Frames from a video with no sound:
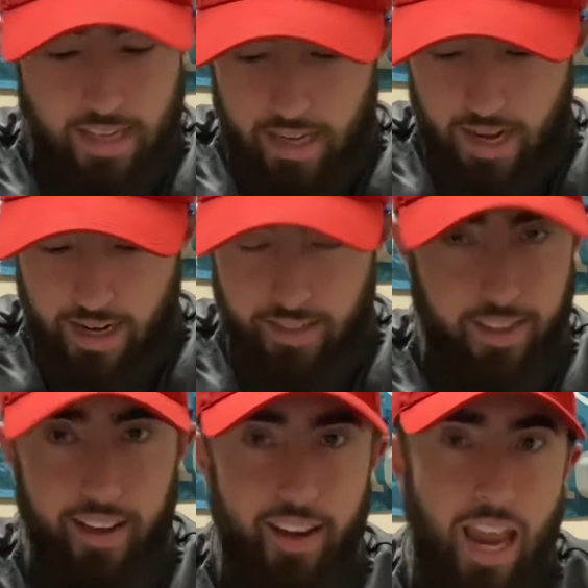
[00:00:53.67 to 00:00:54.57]
Uh, just
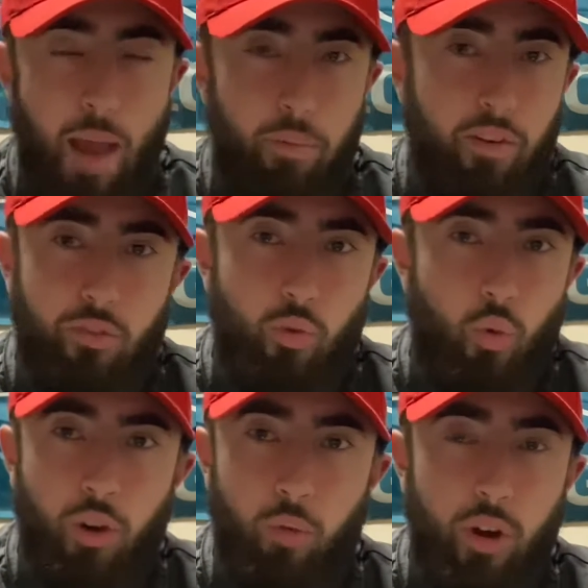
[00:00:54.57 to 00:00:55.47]
it can't happen.
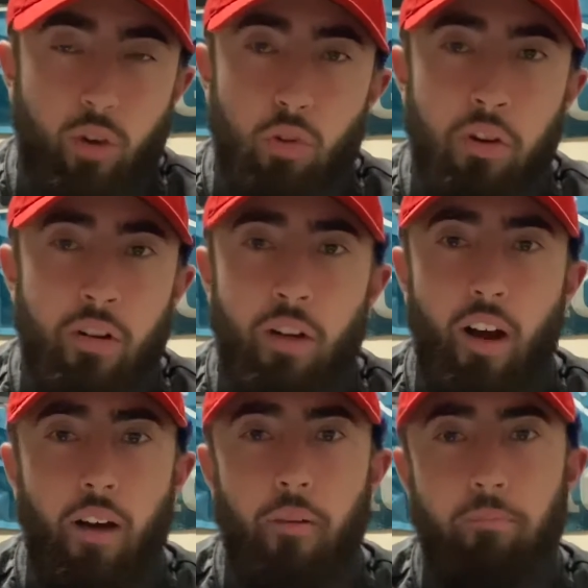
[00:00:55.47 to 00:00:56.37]
Score a quick goal,
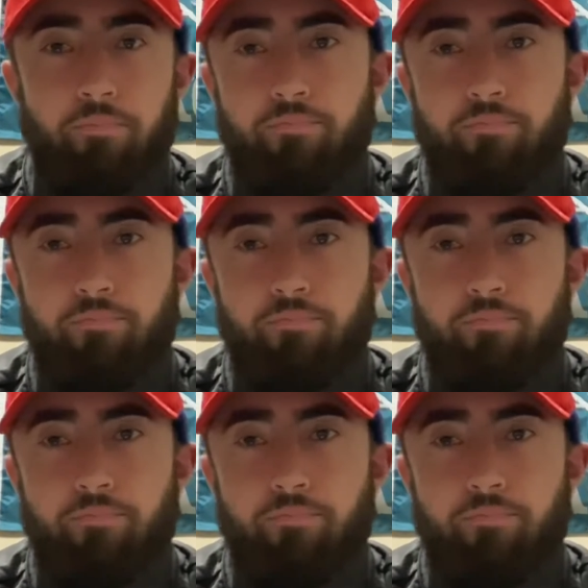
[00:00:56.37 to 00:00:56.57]
um,